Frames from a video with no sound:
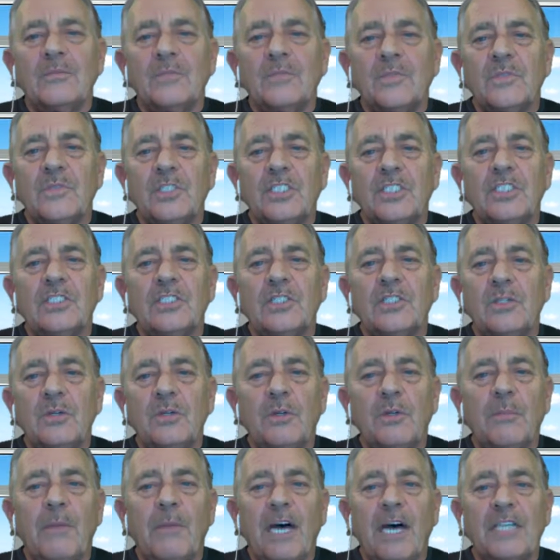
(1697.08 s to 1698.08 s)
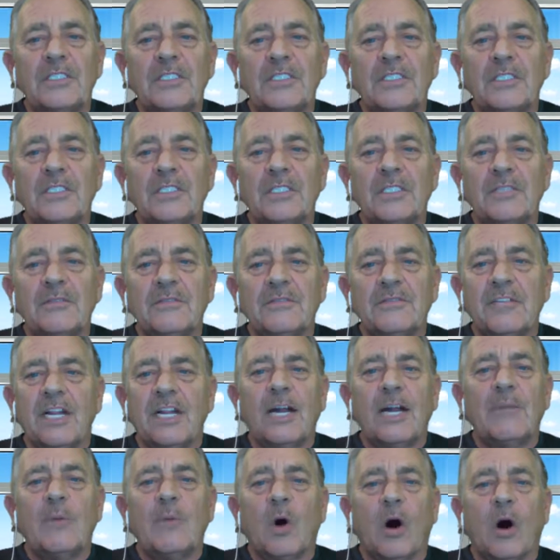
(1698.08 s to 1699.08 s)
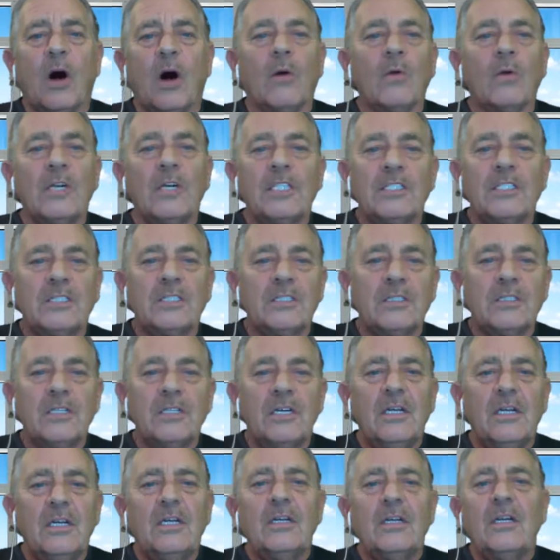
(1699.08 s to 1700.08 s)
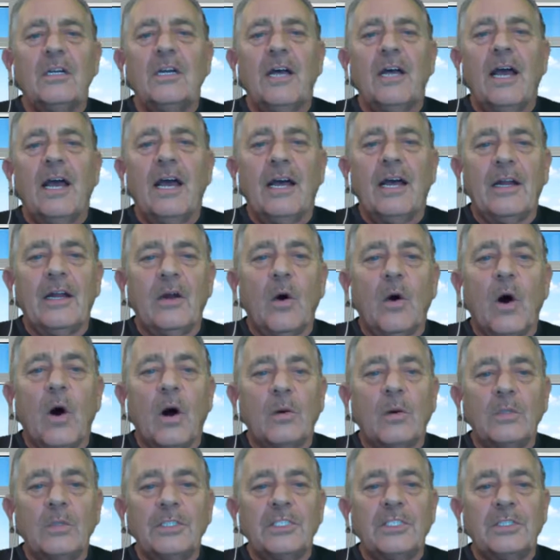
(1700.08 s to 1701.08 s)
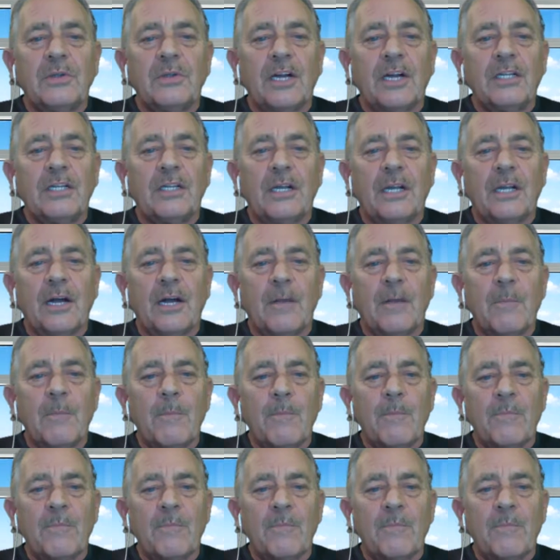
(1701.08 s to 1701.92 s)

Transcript: Just do the best for them always, and always strengthen them.